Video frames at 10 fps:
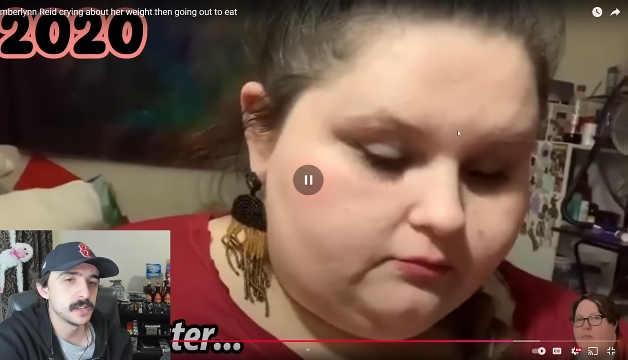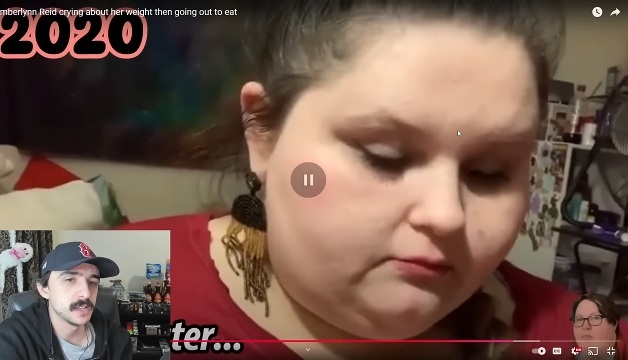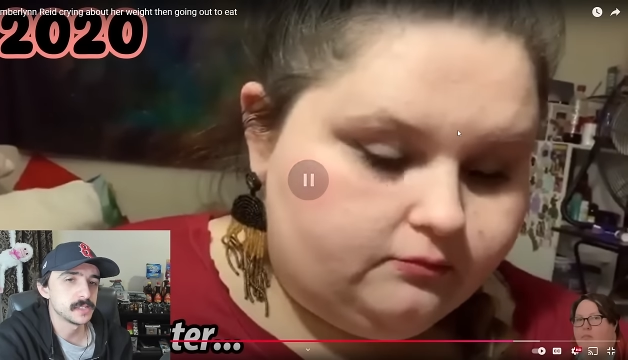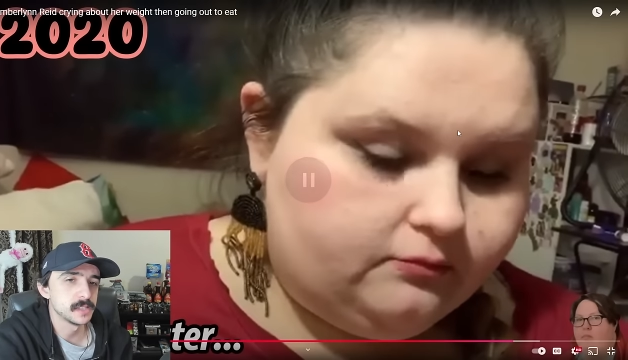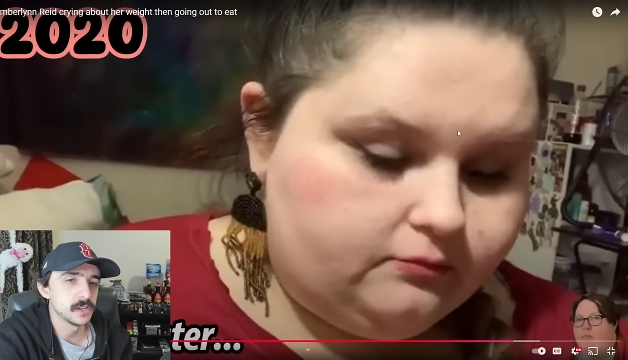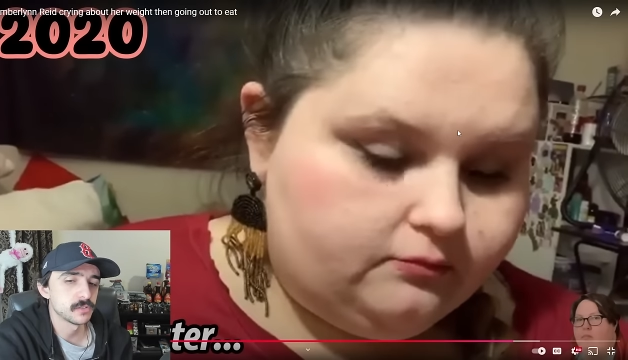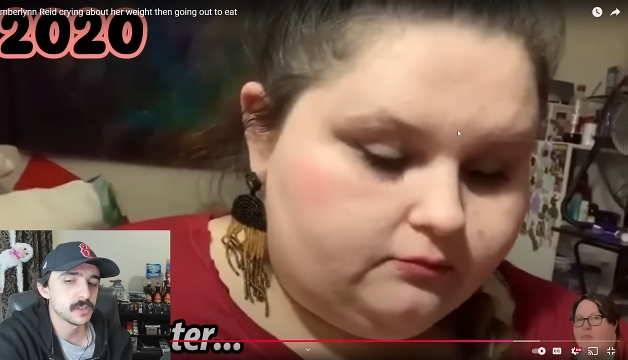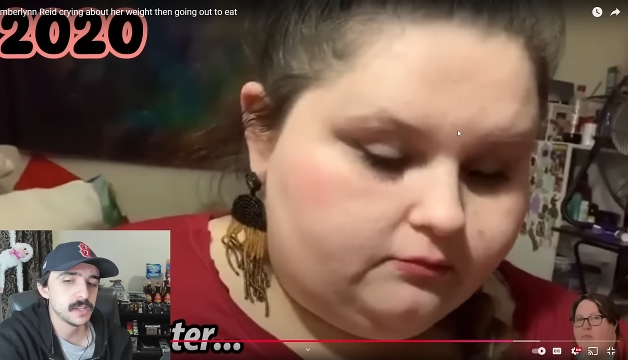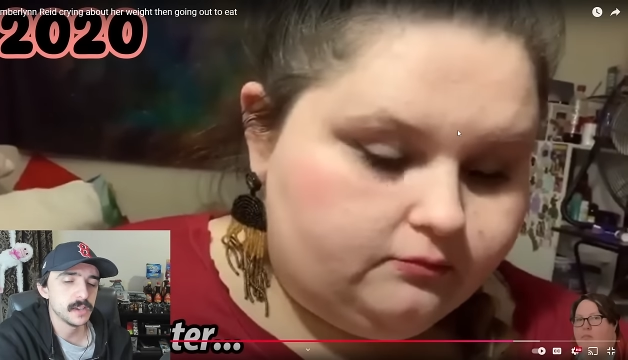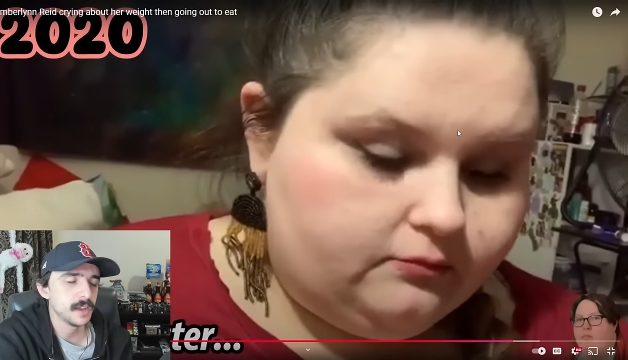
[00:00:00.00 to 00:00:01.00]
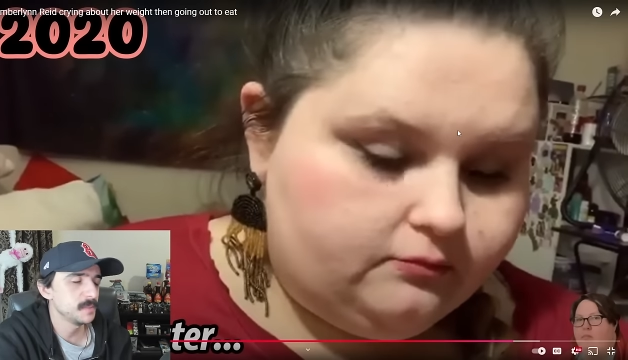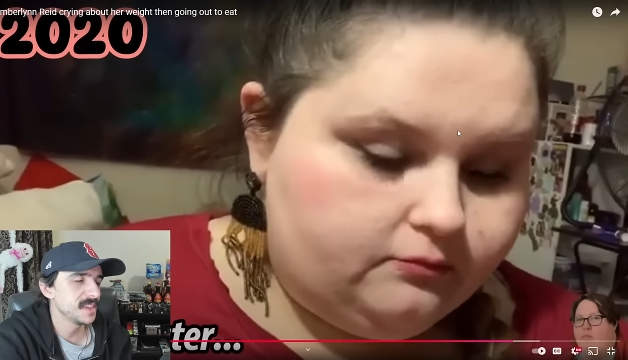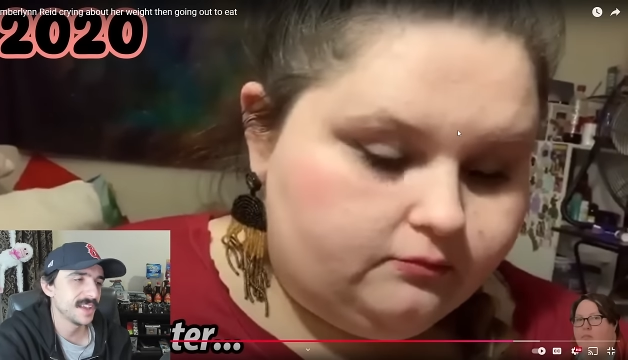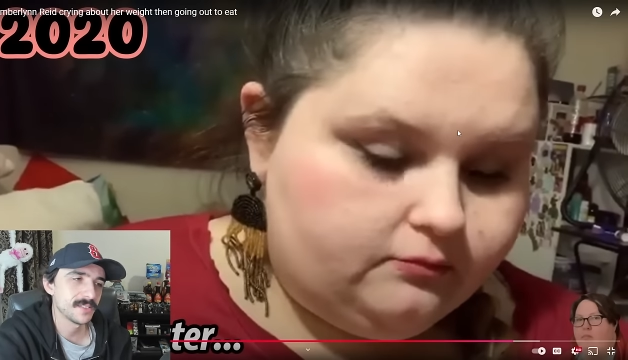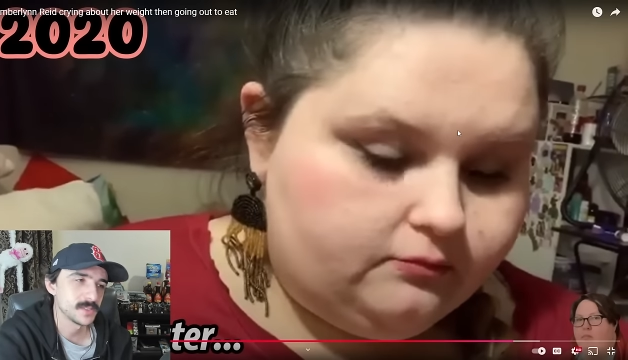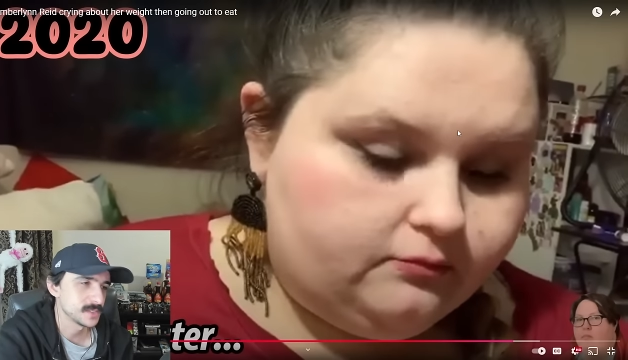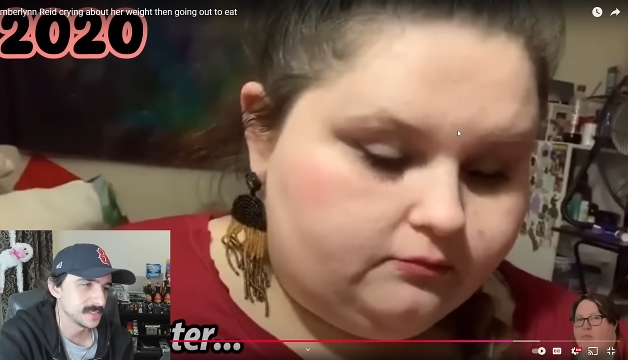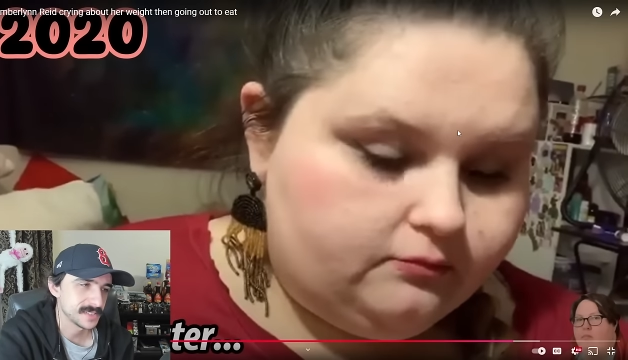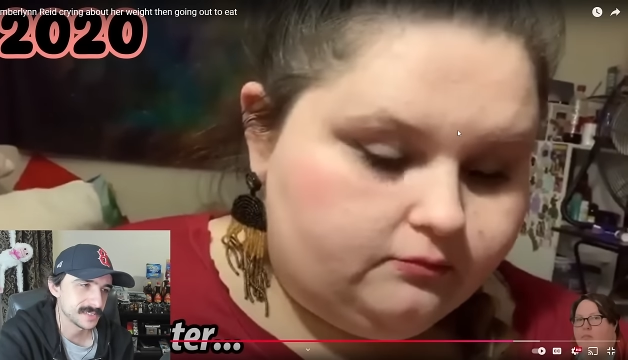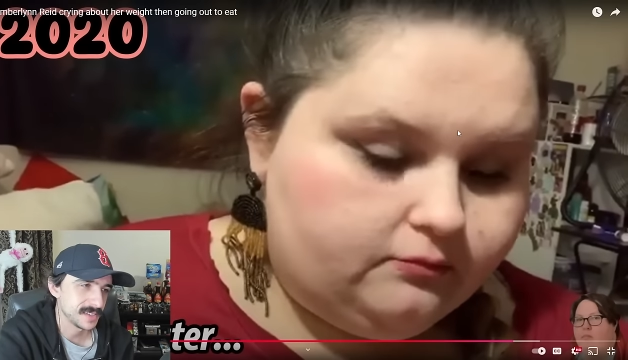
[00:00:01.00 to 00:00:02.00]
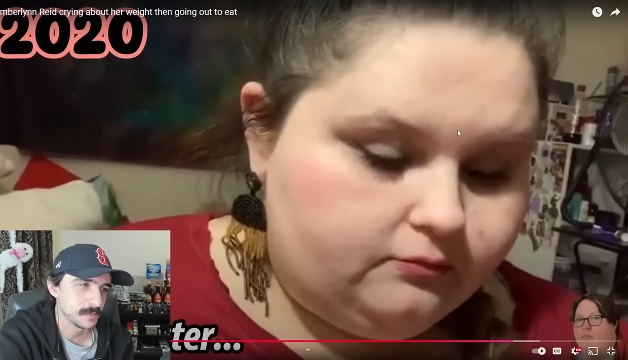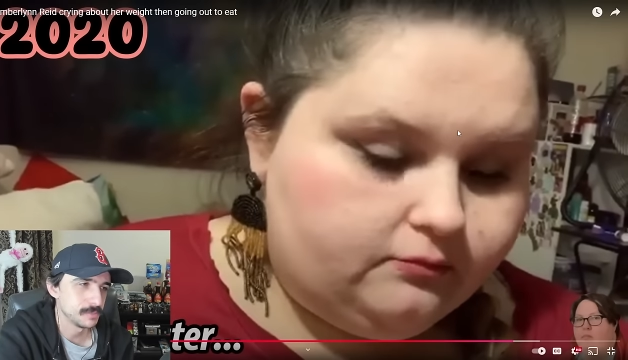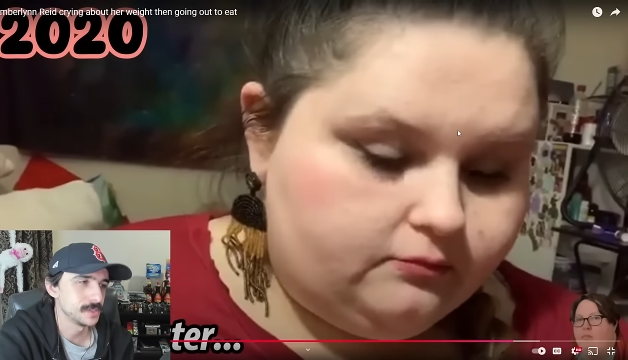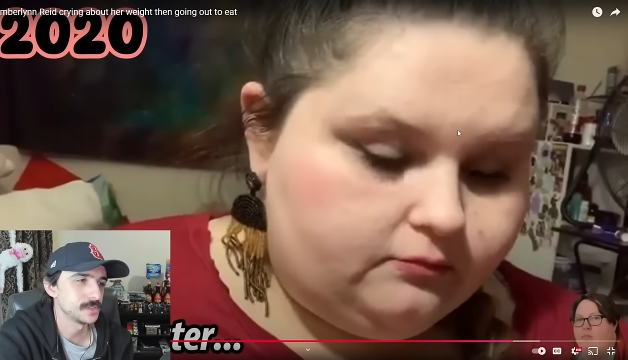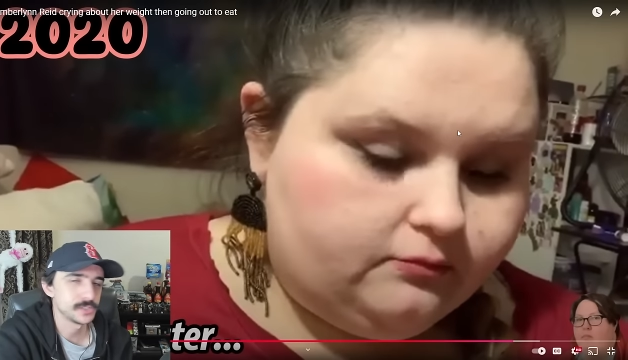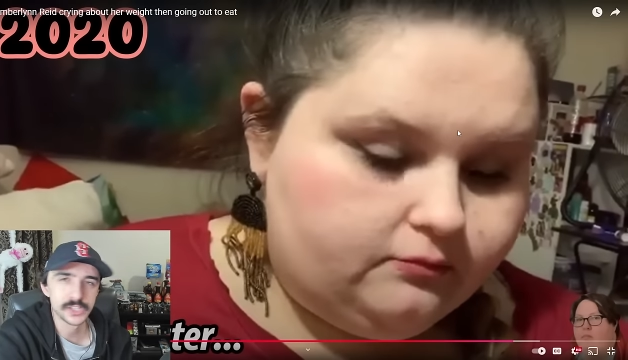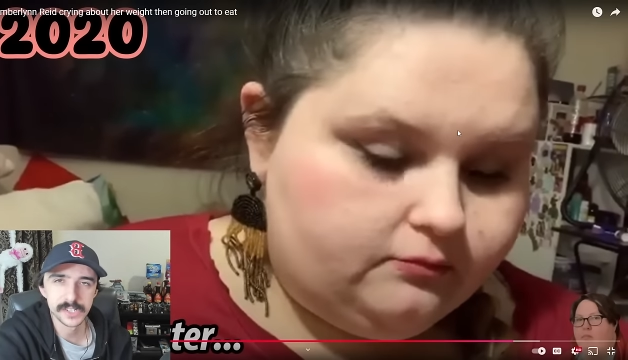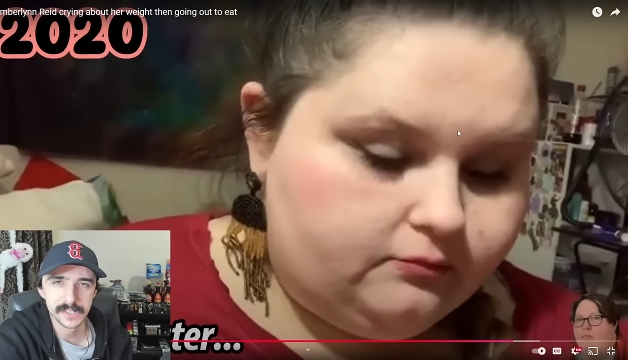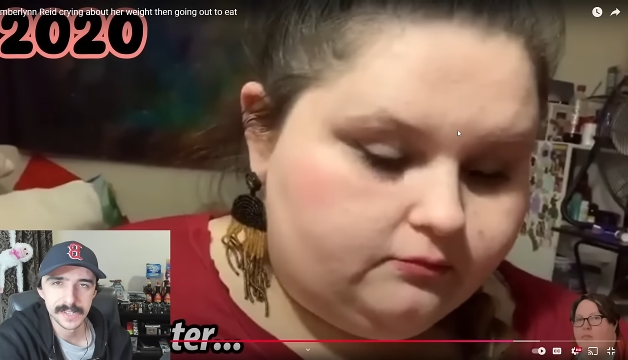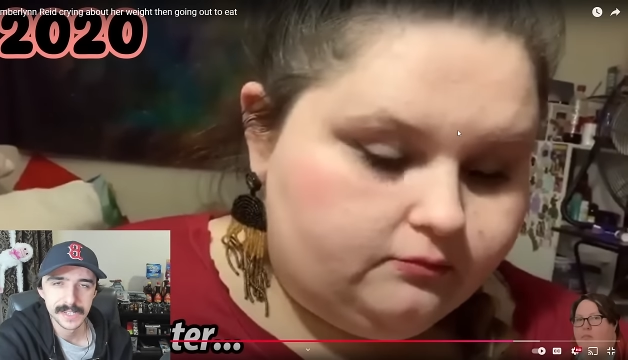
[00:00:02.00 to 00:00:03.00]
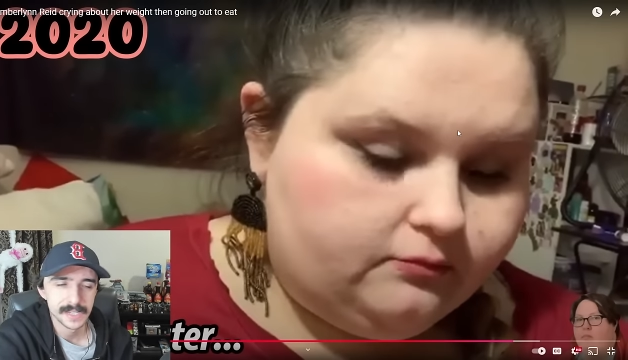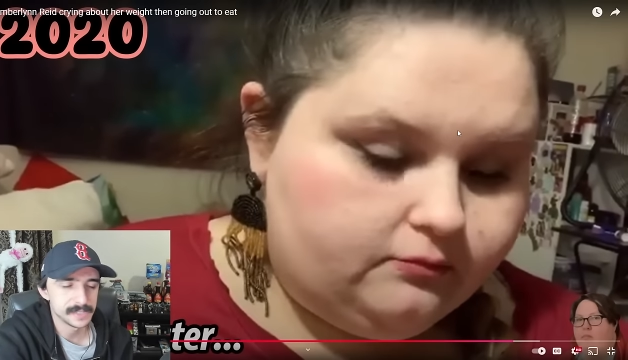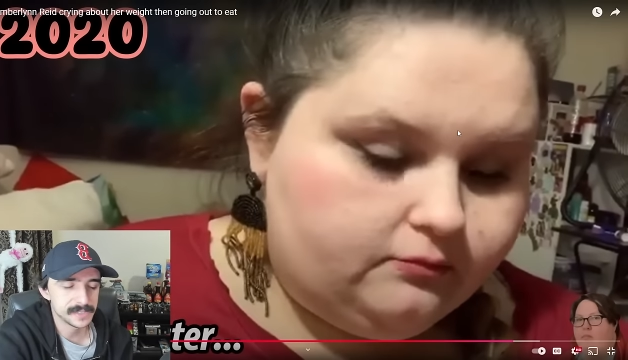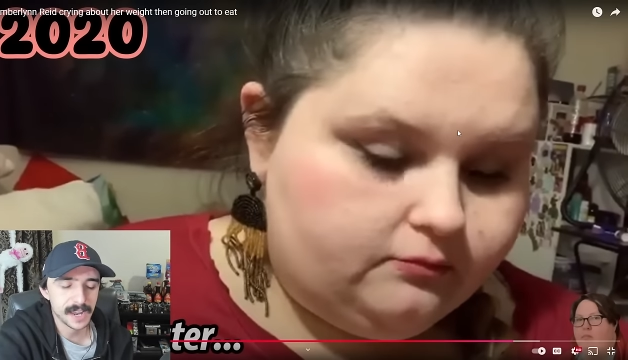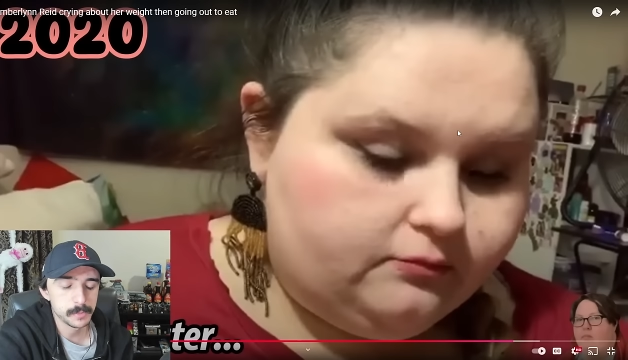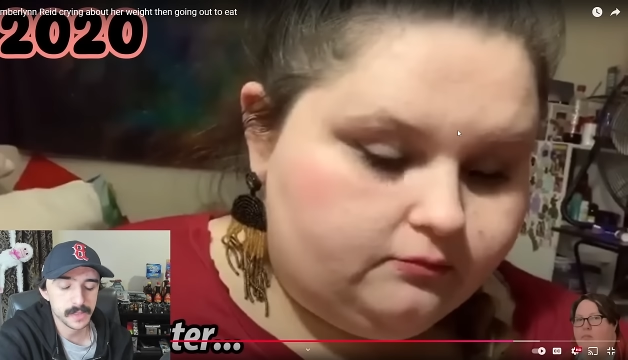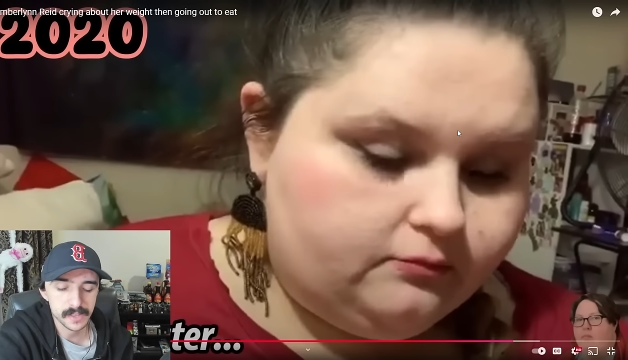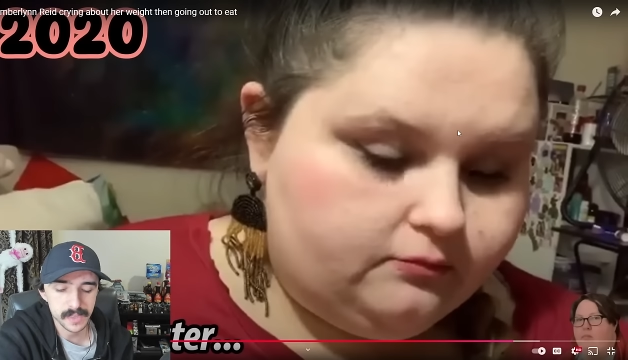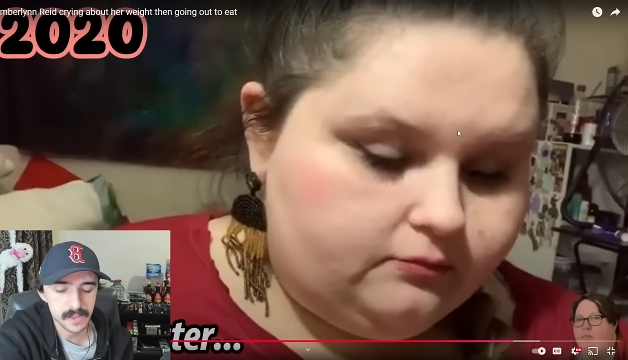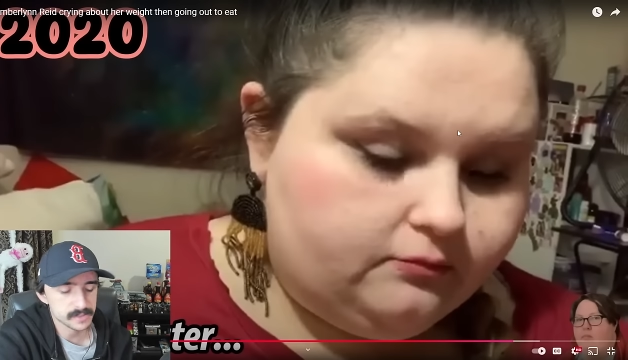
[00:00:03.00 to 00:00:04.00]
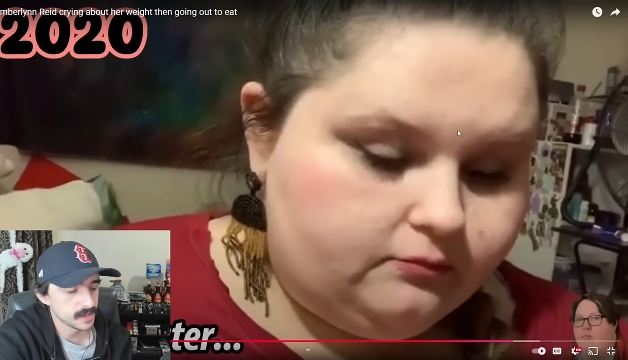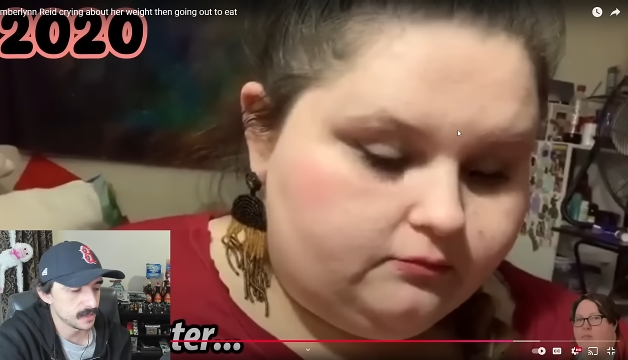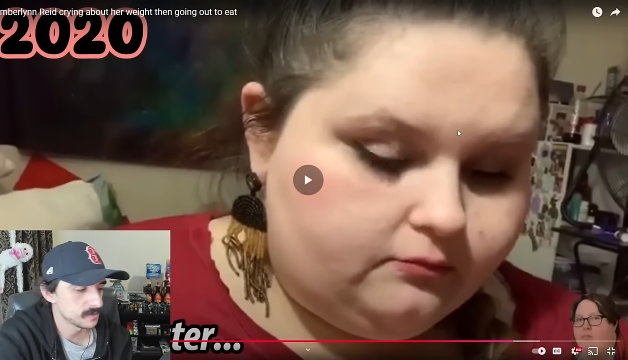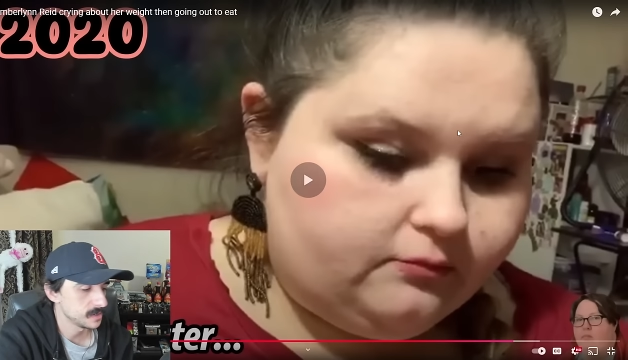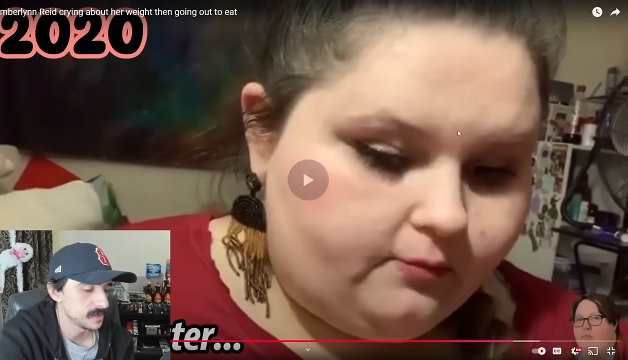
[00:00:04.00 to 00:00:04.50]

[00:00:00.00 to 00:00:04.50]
Speaker 1: It's literally how many calories is this? Like Blizzard shit. This has got to be like a thousand calories.